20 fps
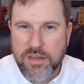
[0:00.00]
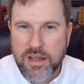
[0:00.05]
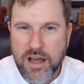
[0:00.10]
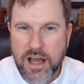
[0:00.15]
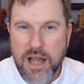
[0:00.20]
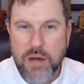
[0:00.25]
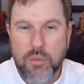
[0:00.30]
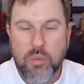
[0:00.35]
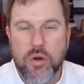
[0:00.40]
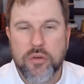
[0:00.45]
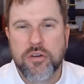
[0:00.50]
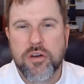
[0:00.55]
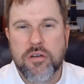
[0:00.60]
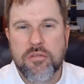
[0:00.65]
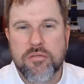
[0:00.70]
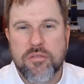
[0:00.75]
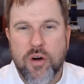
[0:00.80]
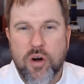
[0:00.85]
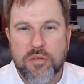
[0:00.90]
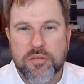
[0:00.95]
I wasn't
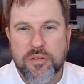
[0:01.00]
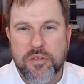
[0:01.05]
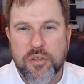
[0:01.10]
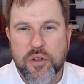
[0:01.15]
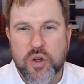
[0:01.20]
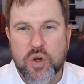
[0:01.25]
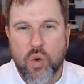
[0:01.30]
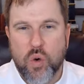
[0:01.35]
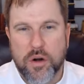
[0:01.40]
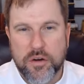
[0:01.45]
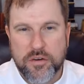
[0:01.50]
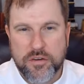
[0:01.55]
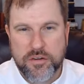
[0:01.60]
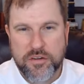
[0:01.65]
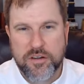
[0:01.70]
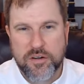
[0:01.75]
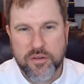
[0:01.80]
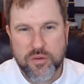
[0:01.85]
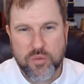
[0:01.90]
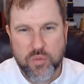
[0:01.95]
involved in the court,
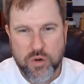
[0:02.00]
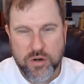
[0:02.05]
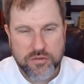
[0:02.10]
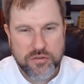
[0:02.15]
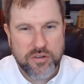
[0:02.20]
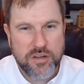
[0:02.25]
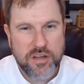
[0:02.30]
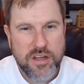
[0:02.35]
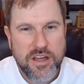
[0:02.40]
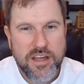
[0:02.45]
in other words.